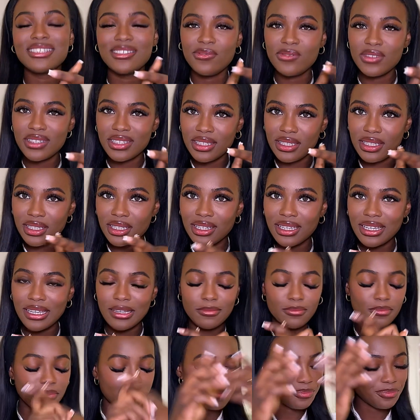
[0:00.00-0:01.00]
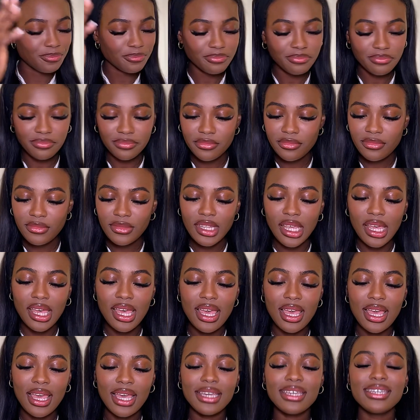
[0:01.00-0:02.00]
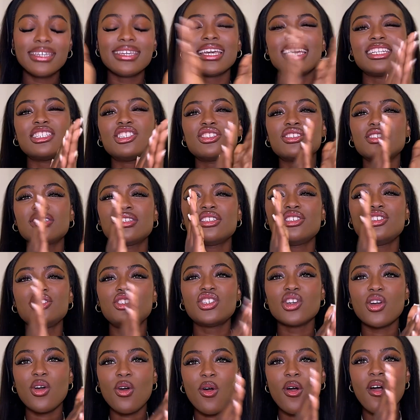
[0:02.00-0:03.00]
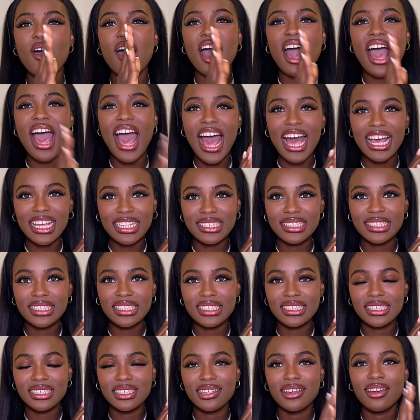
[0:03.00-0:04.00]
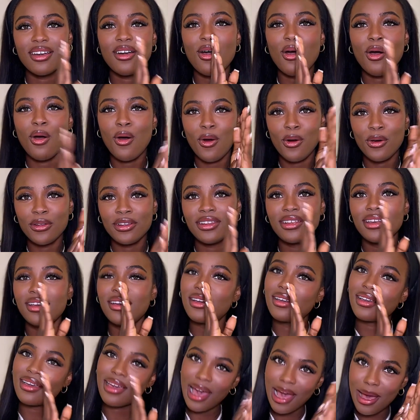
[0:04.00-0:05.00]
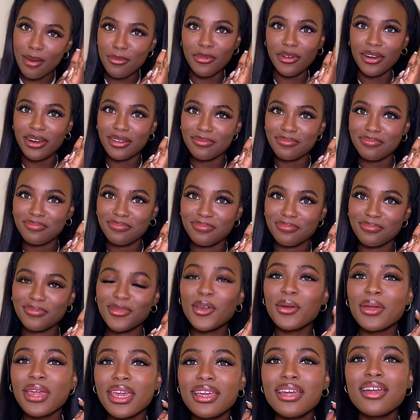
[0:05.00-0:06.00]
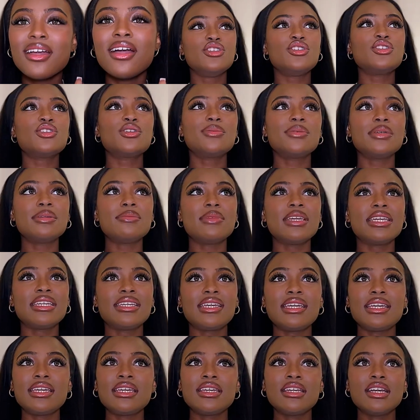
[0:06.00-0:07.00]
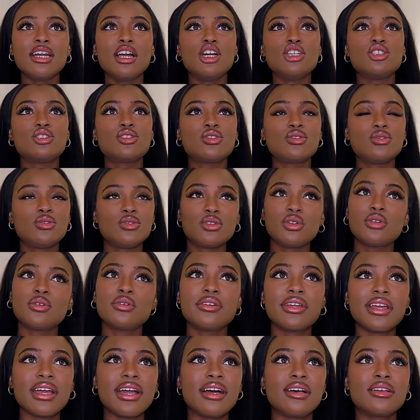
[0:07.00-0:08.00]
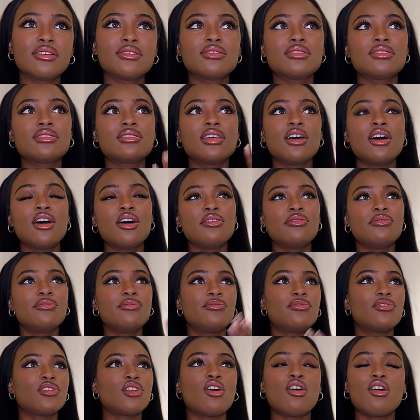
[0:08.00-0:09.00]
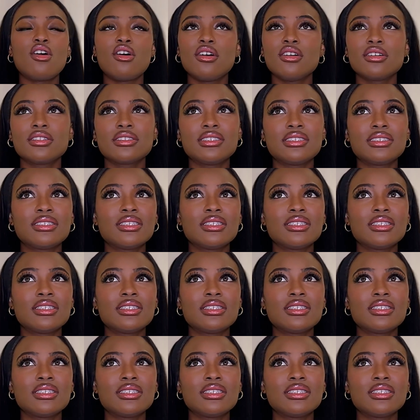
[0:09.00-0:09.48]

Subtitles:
physique, get your ass on camera. Okay? You could be making tutorials, vlogs,